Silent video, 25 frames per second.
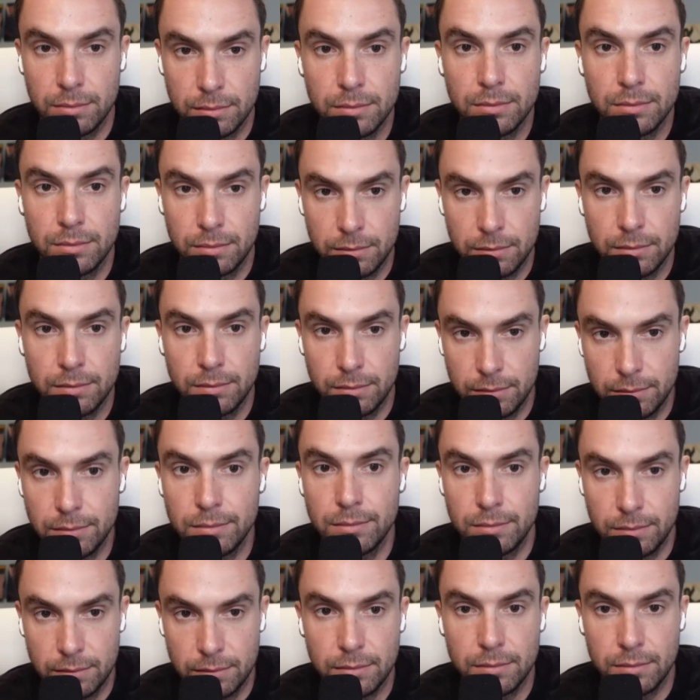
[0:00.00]

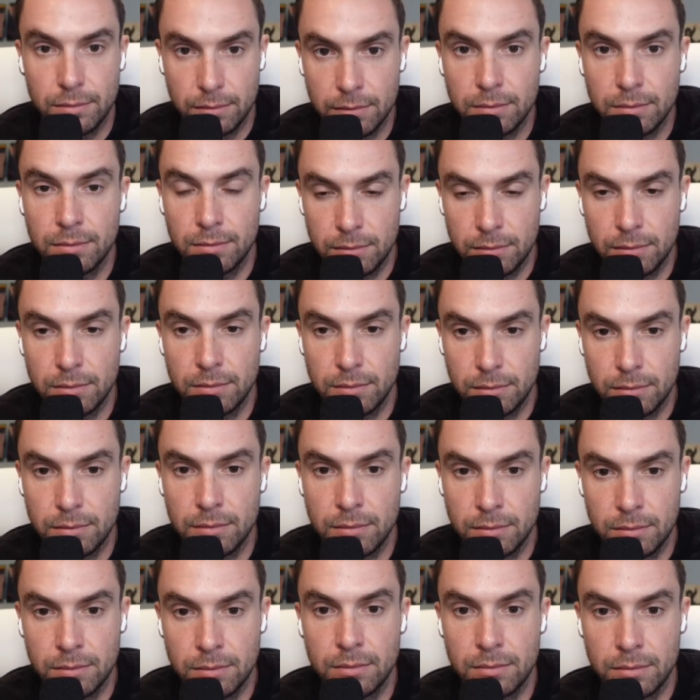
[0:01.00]

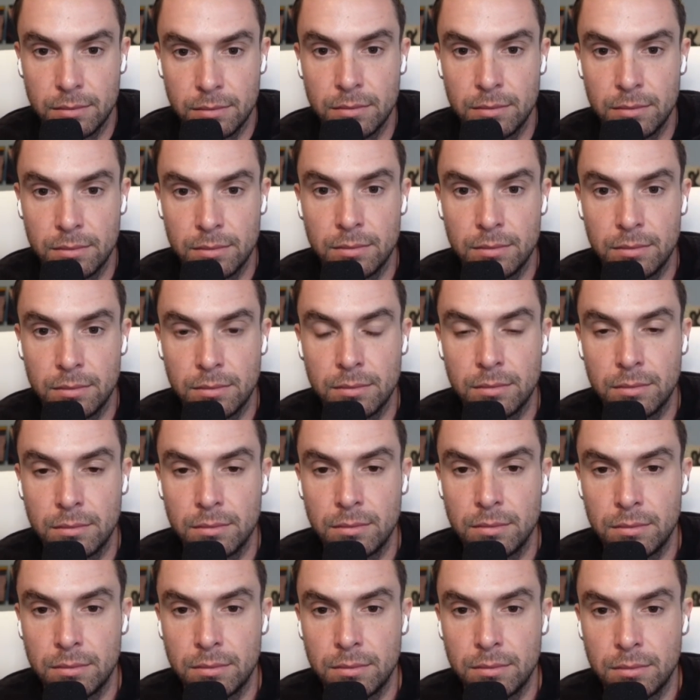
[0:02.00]

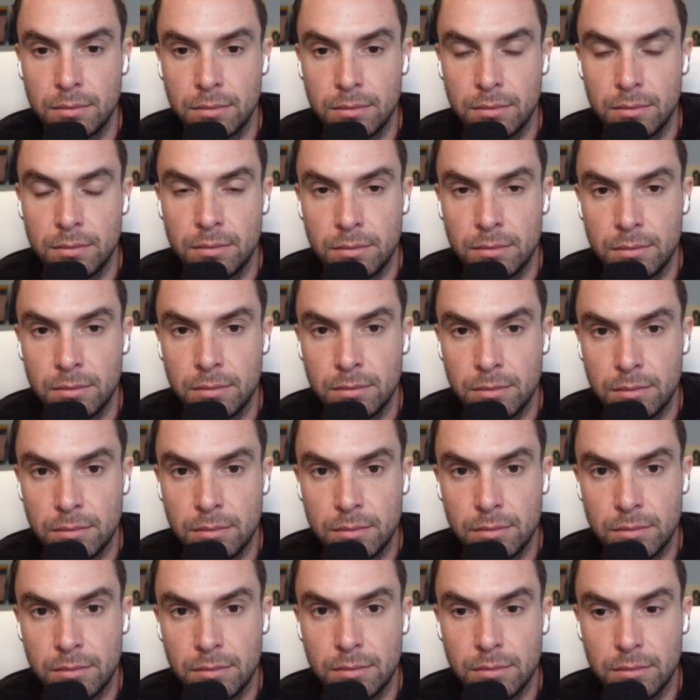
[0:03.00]

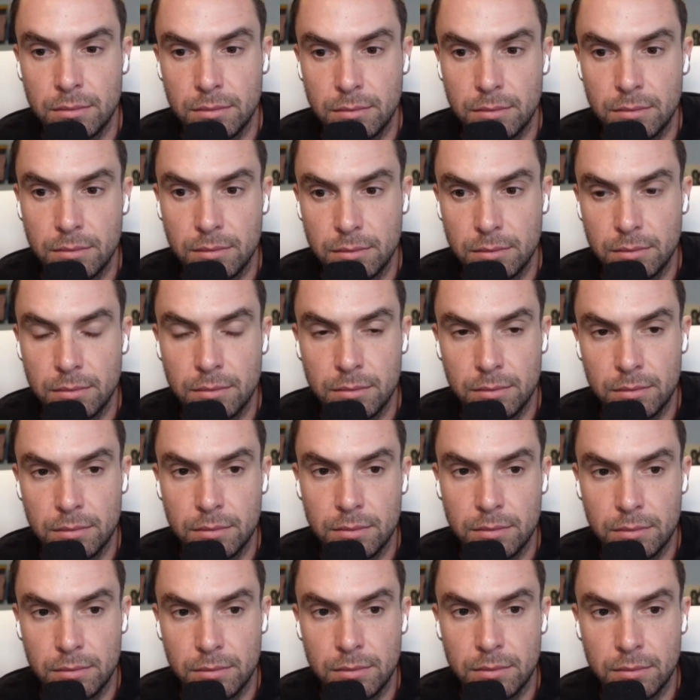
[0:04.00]

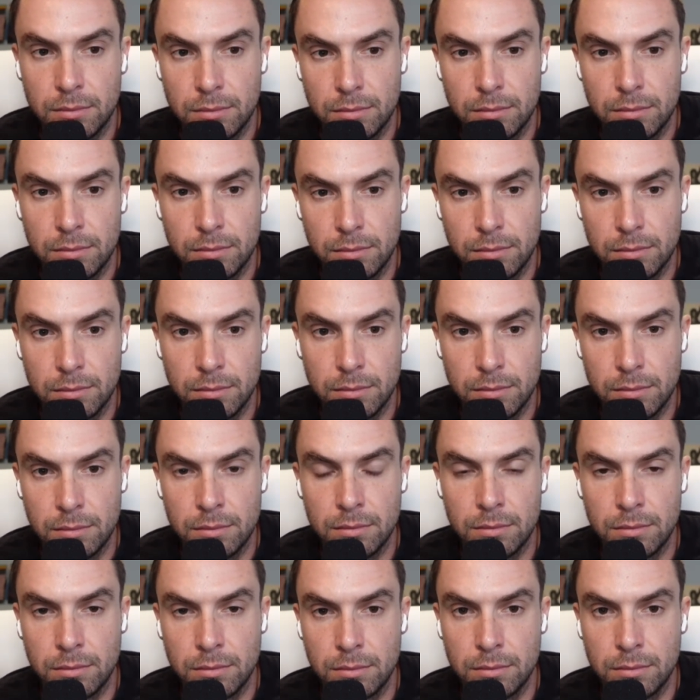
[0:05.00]
(silent)